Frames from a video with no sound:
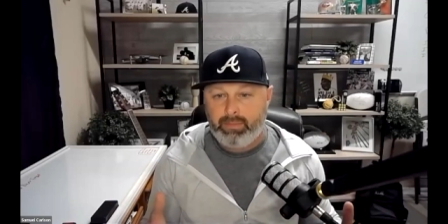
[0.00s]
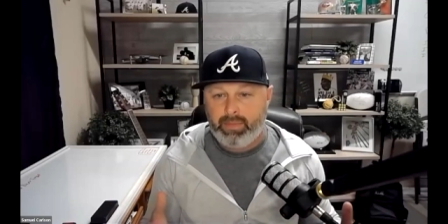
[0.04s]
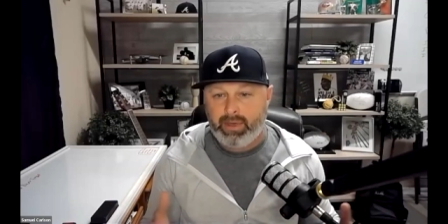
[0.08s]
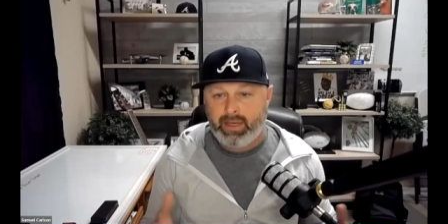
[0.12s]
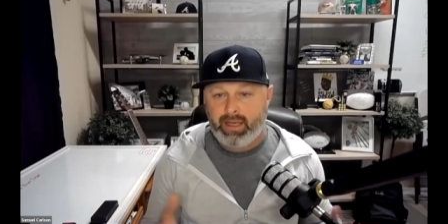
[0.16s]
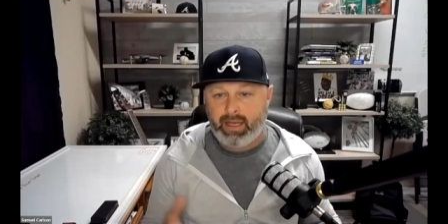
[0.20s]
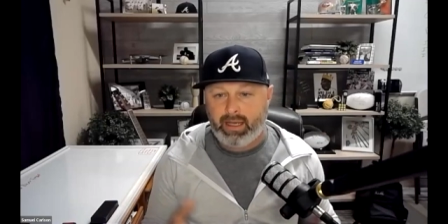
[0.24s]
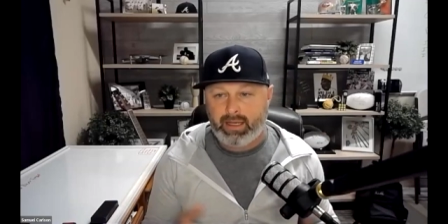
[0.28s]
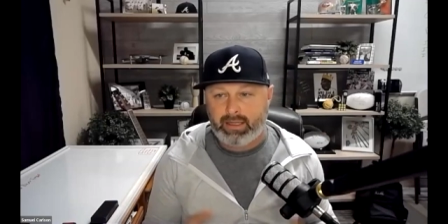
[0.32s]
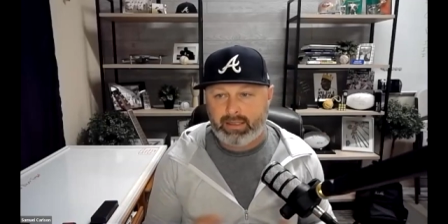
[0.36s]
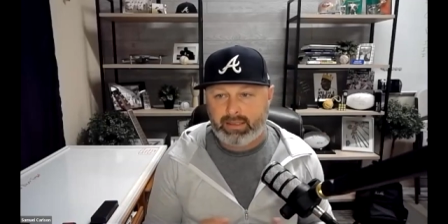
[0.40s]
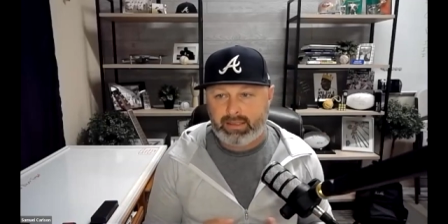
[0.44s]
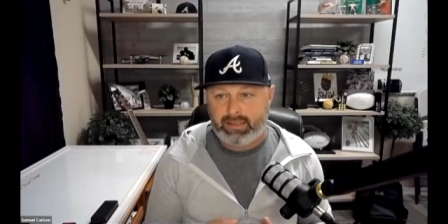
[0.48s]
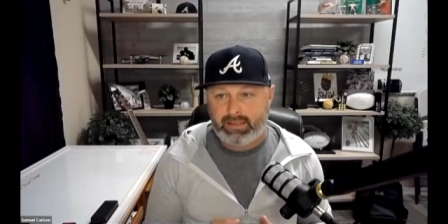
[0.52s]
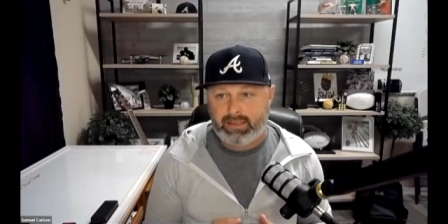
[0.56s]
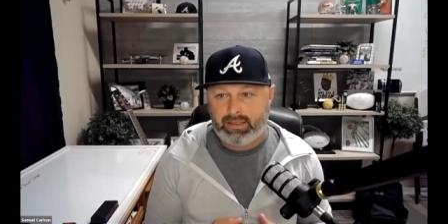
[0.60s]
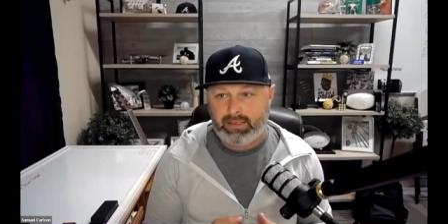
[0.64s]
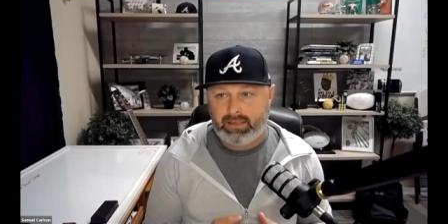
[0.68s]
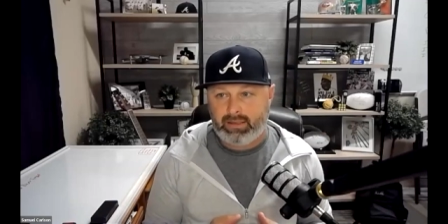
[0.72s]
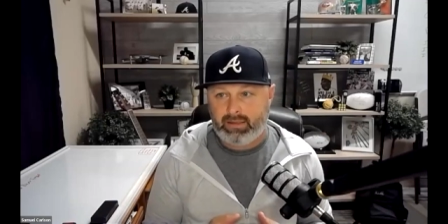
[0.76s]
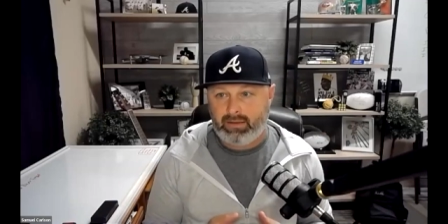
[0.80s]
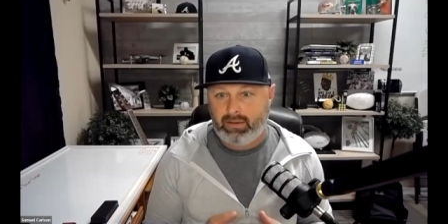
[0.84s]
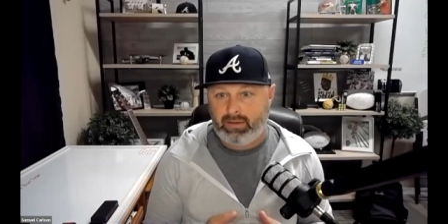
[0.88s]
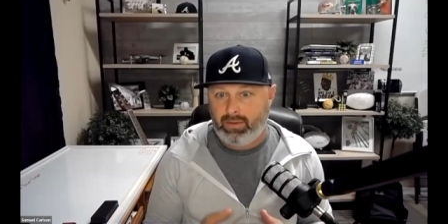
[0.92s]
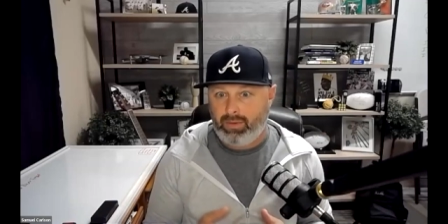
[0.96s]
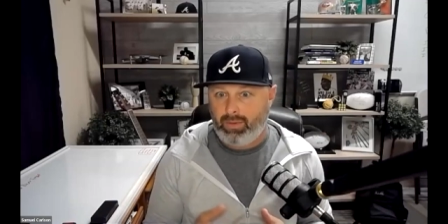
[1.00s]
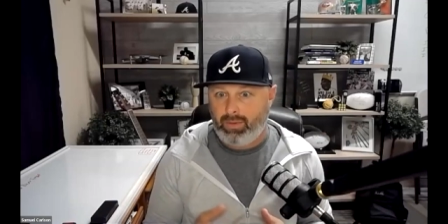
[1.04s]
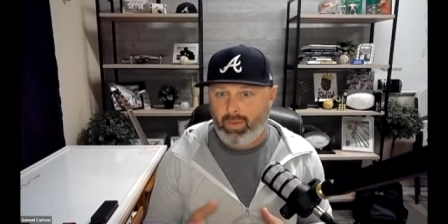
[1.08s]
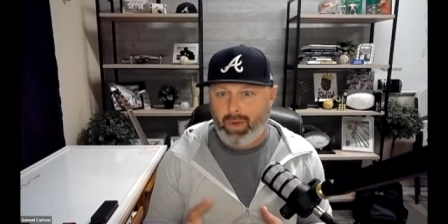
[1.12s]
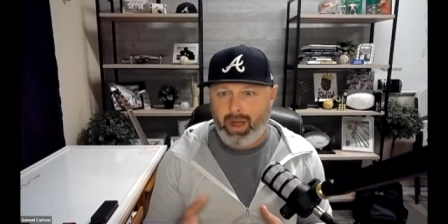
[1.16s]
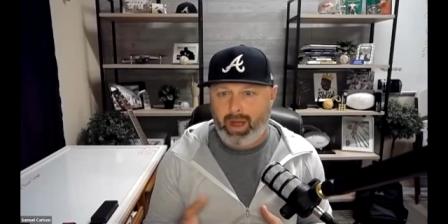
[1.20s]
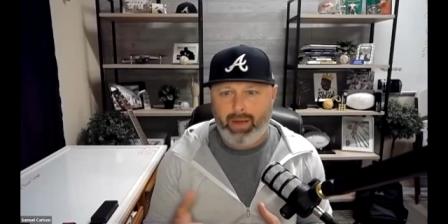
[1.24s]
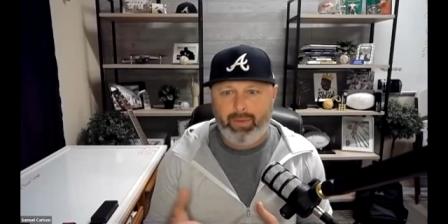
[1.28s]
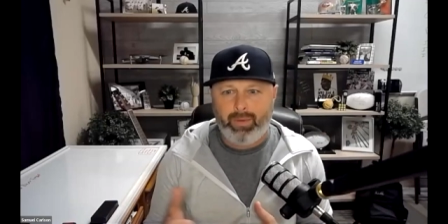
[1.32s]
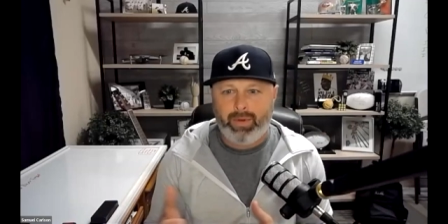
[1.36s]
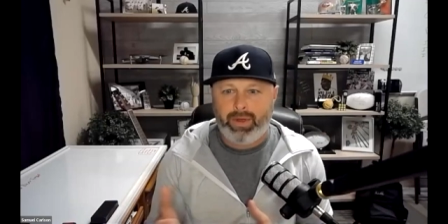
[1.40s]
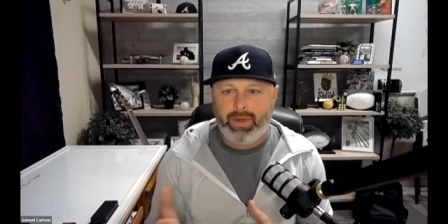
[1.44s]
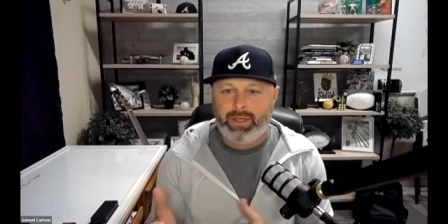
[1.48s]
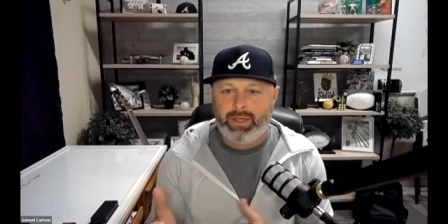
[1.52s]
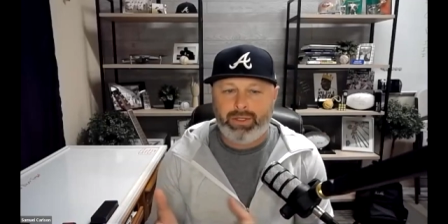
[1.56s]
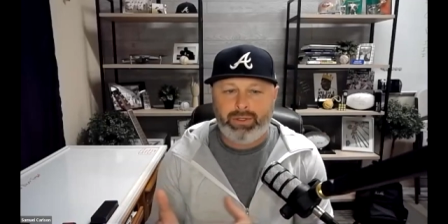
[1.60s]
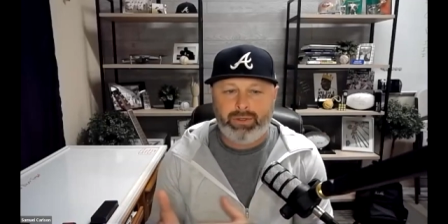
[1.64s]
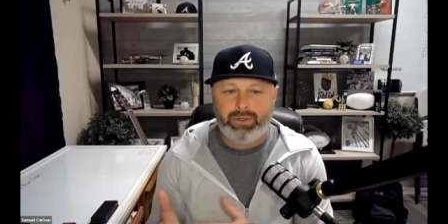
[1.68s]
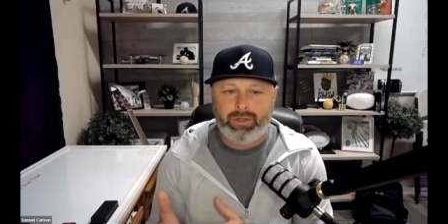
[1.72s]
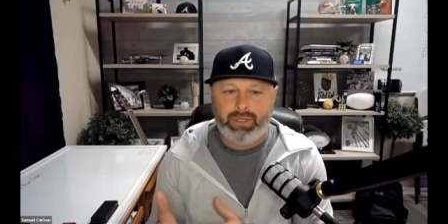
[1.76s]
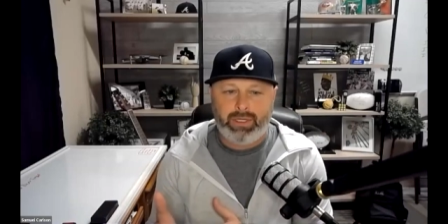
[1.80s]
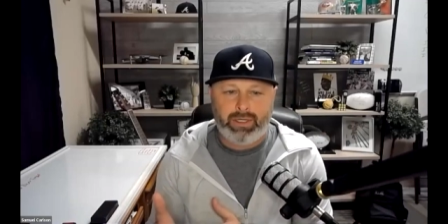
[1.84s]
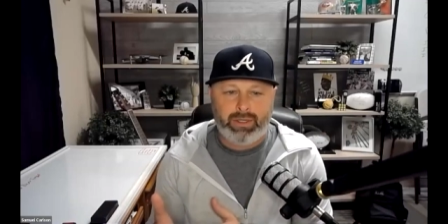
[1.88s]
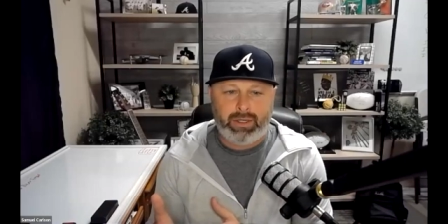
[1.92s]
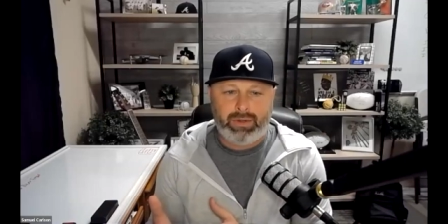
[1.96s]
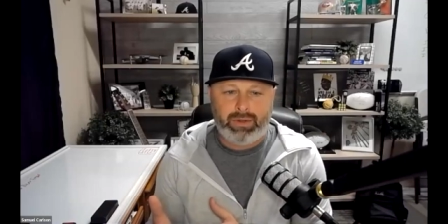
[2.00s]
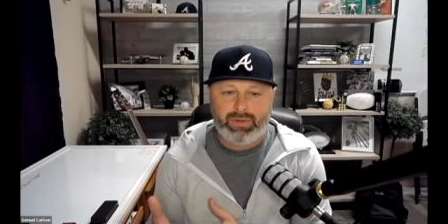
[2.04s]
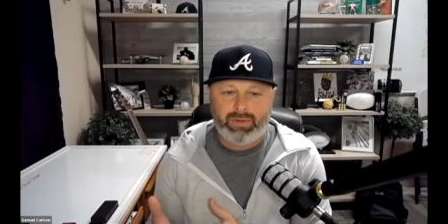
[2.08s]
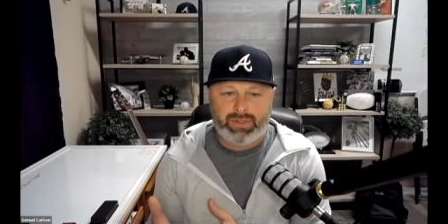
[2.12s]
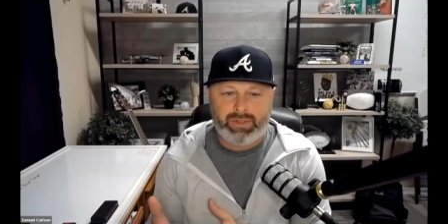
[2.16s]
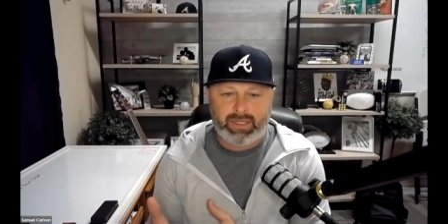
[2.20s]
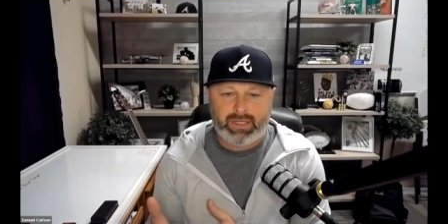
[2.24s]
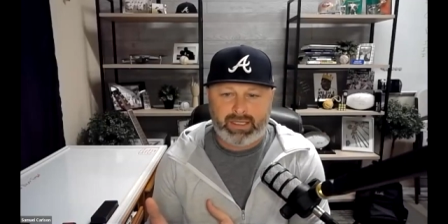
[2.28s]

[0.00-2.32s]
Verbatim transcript: because why wouldn't you use